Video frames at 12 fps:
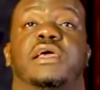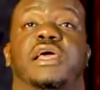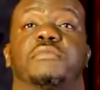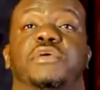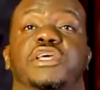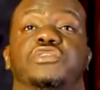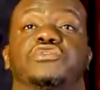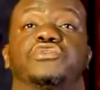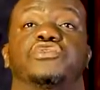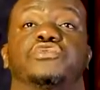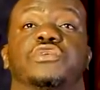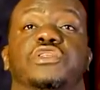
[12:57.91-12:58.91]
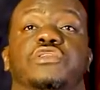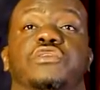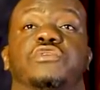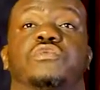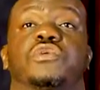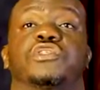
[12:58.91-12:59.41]
and begin to do what the
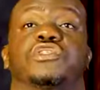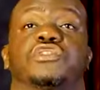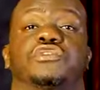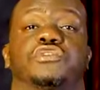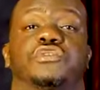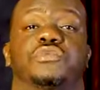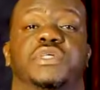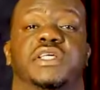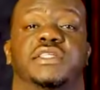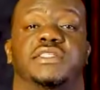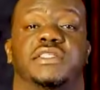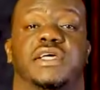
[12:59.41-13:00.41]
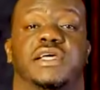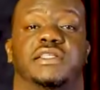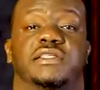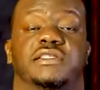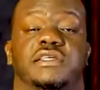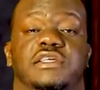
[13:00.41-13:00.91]
Lord wants you to do with His tithe.